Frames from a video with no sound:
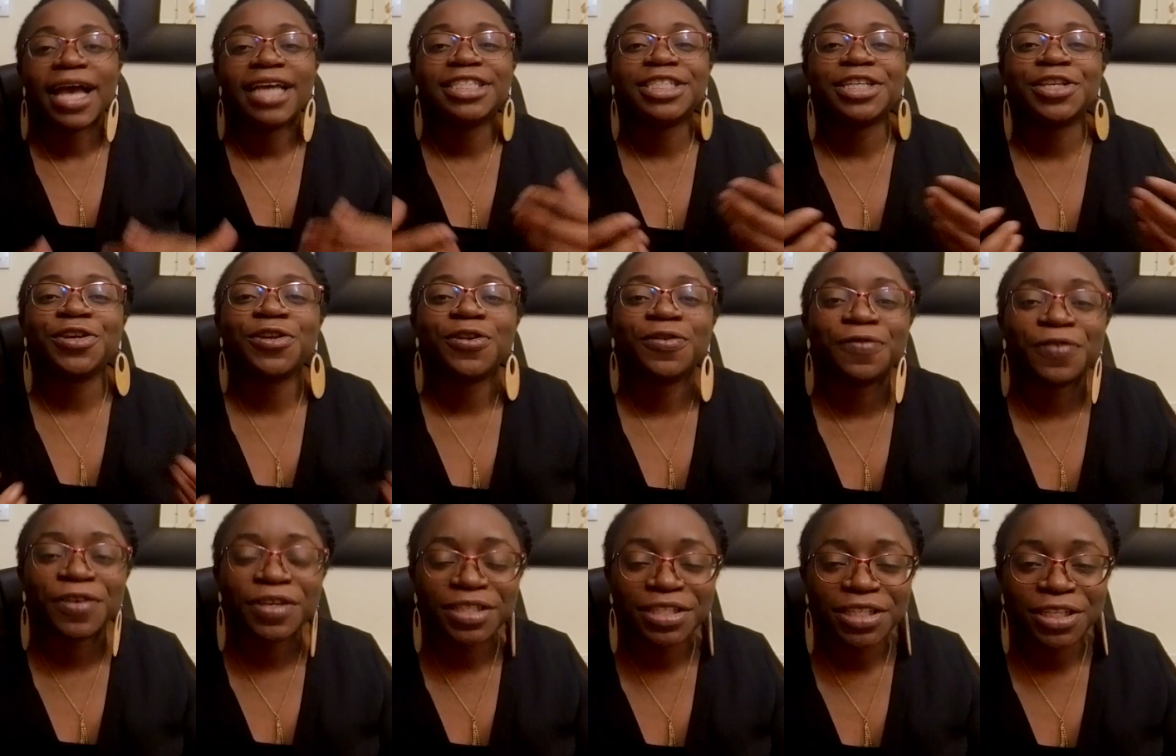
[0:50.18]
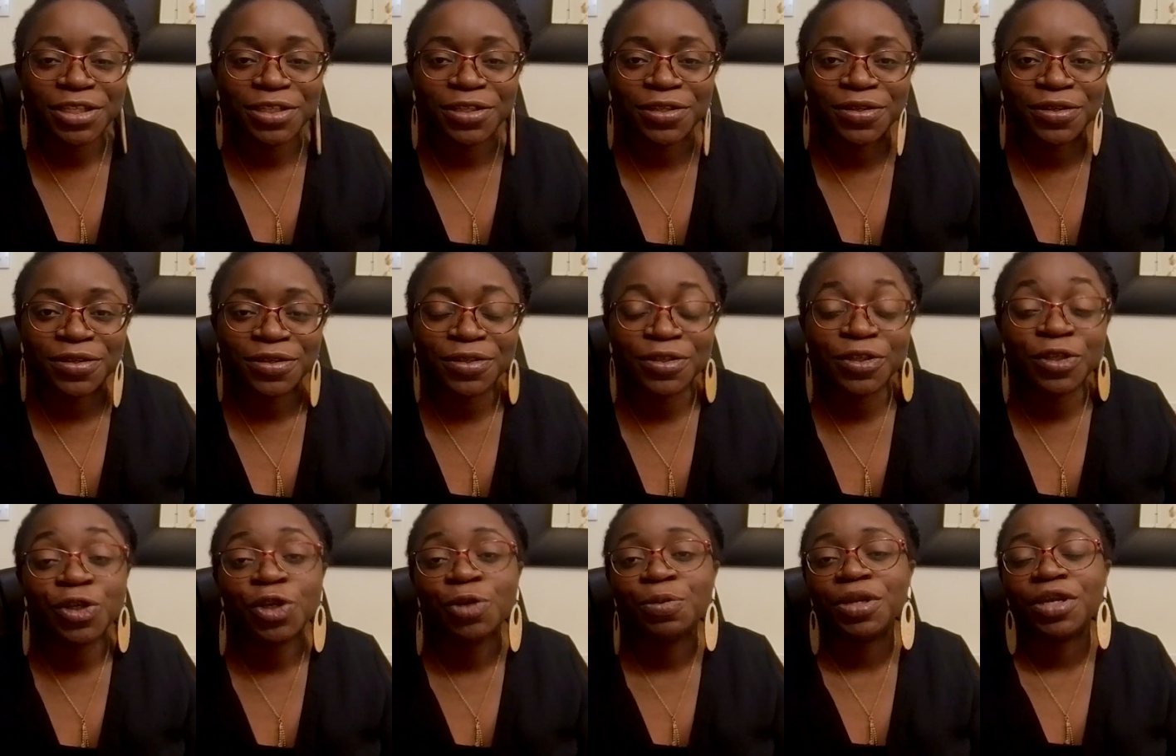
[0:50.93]
As a university
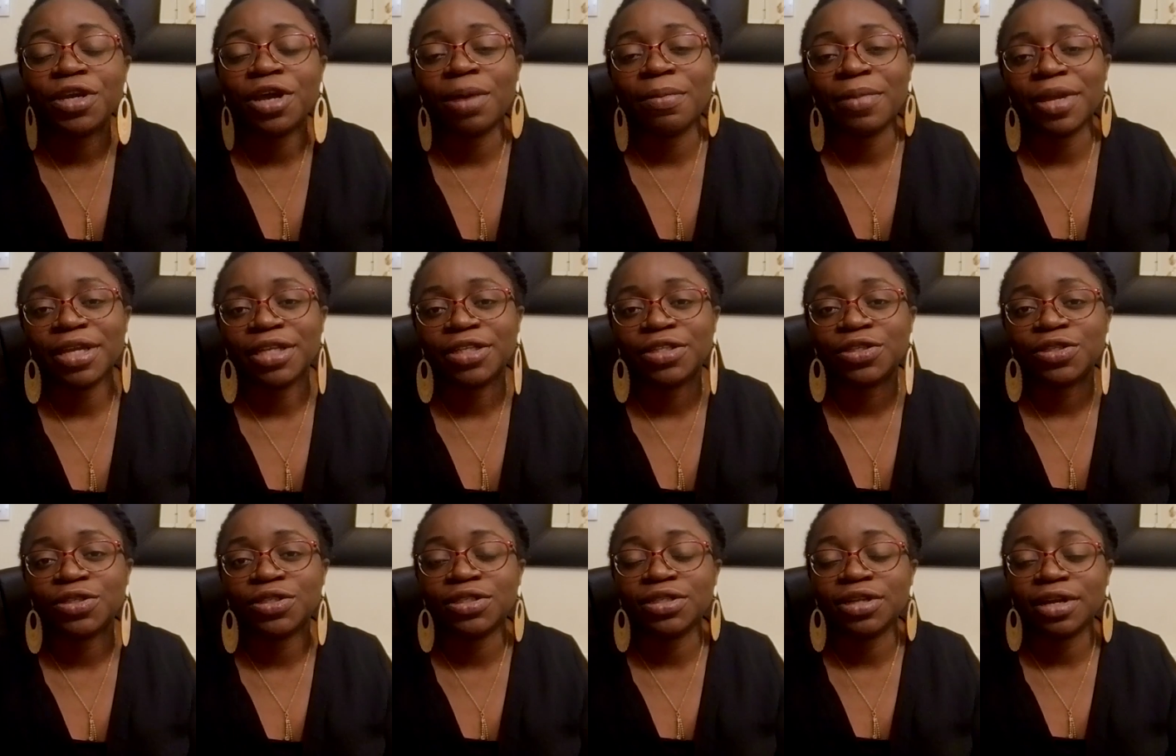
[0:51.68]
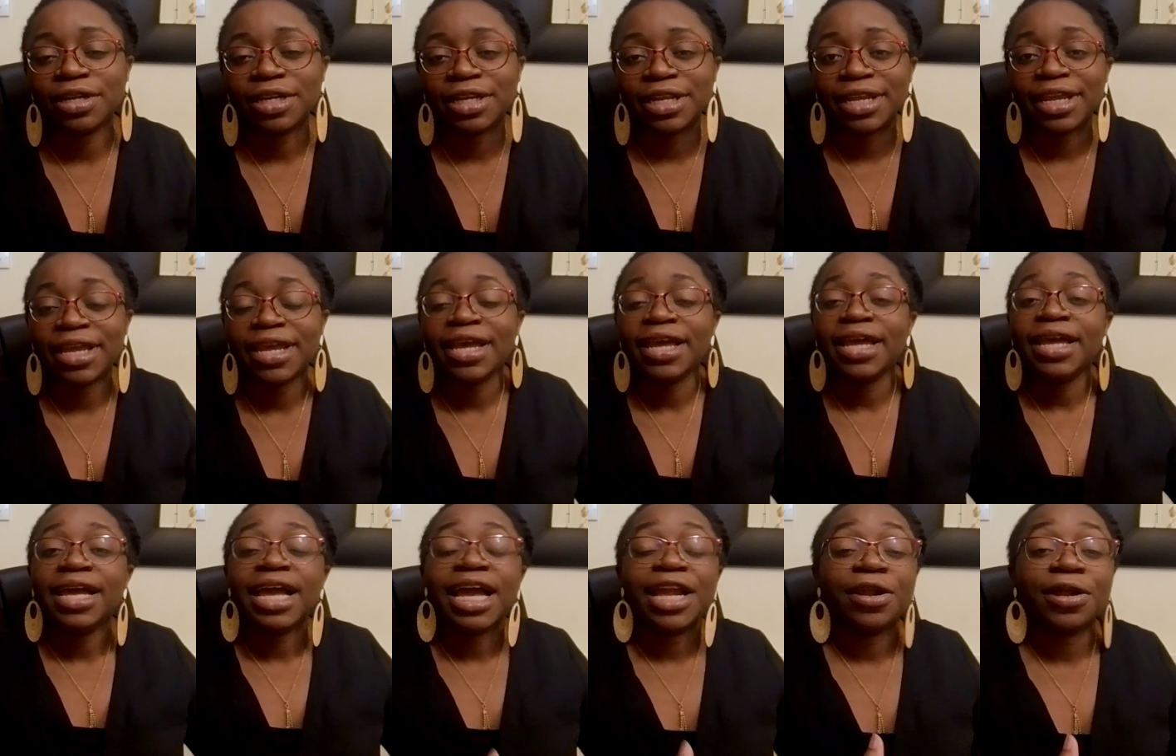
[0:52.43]
student, you could be coming to study
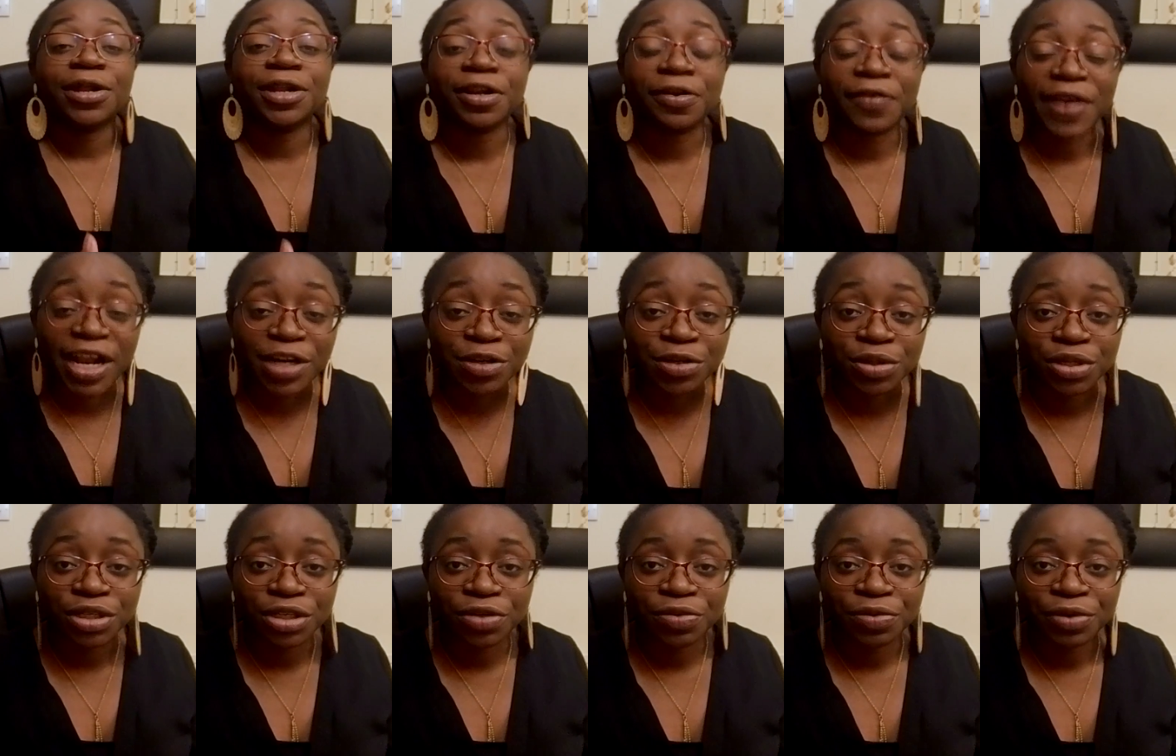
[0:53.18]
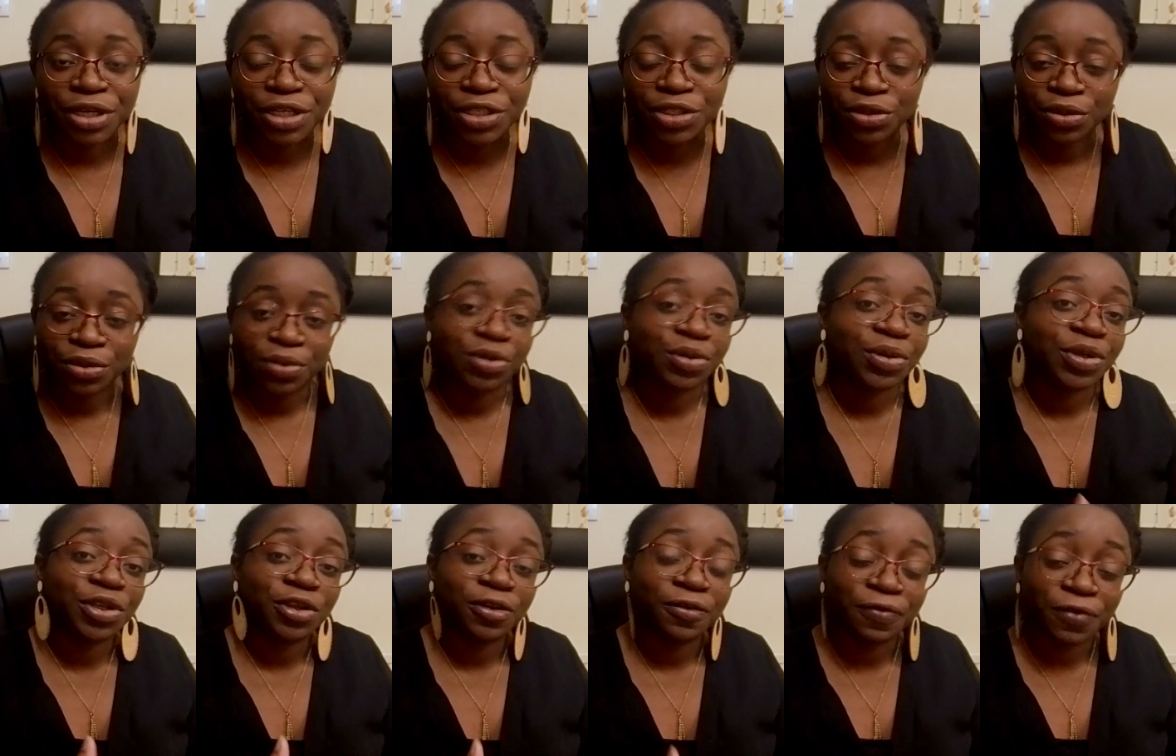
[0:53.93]
an undergraduate degree, so
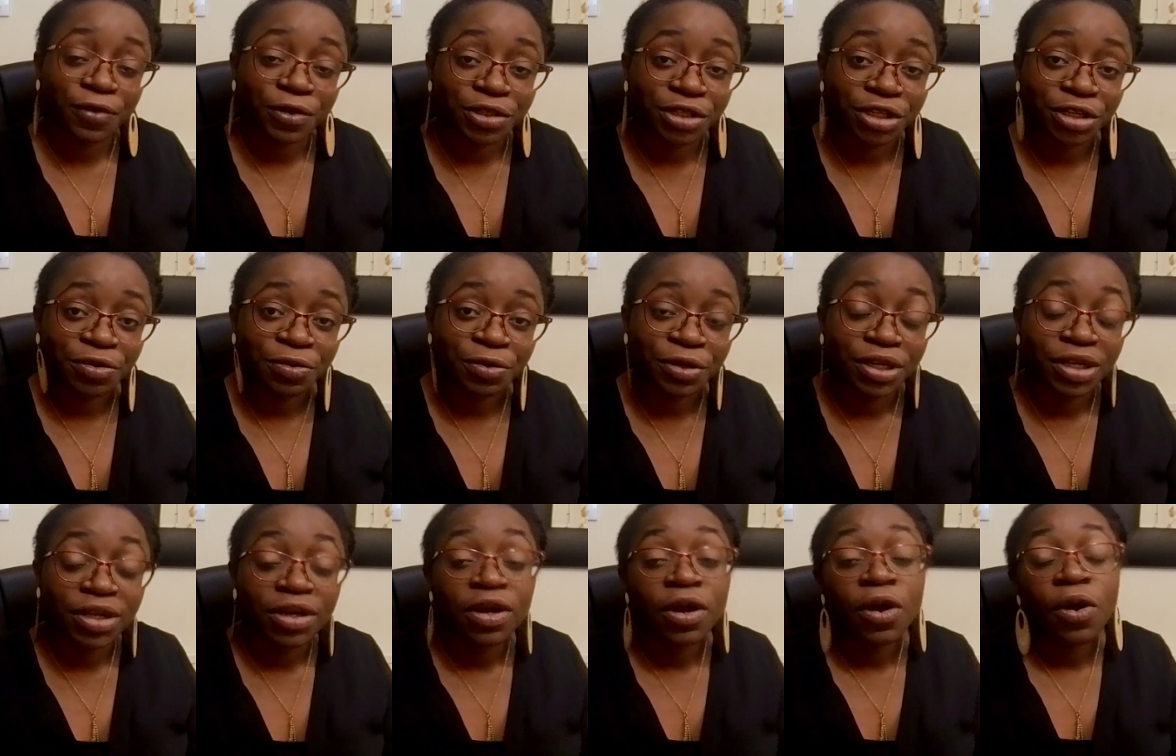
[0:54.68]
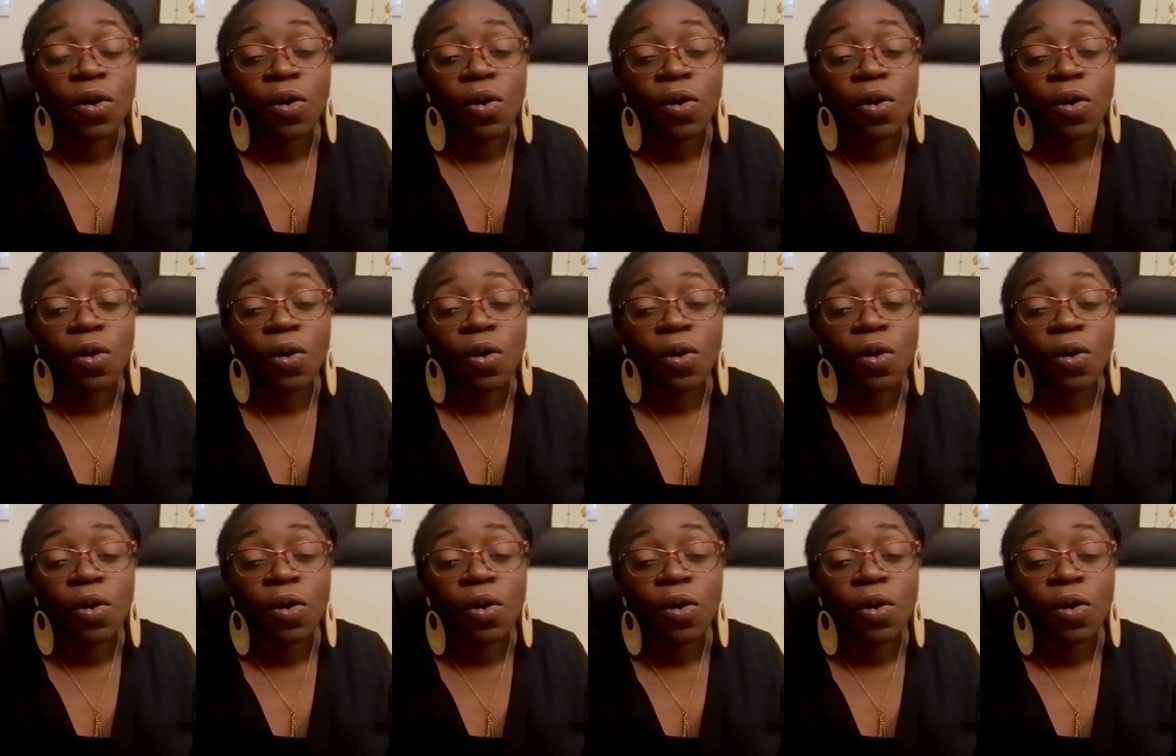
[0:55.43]
doing your first degree,